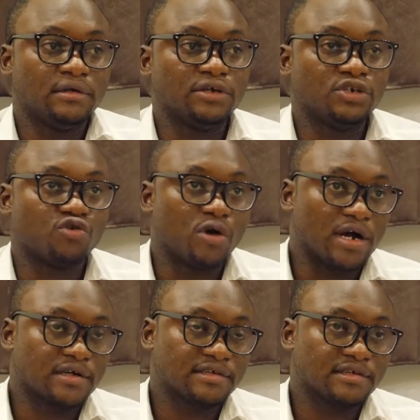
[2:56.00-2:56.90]
their
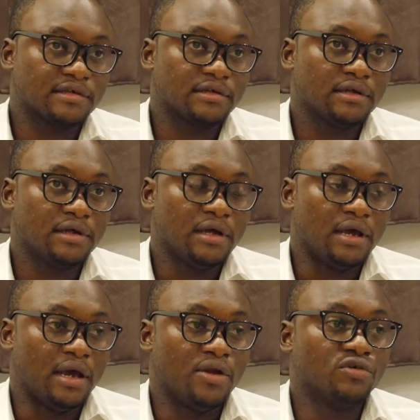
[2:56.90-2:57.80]
trucks,
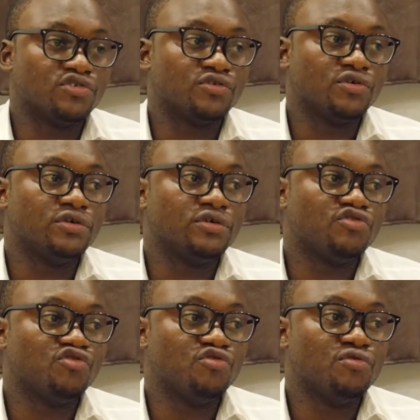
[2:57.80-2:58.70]
and also
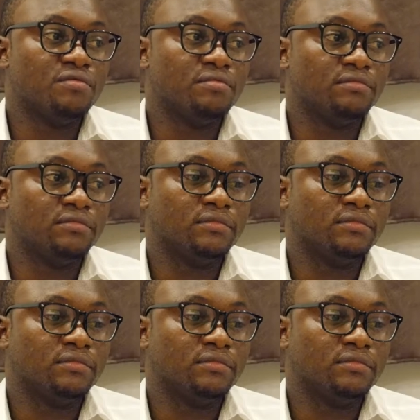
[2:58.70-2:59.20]
to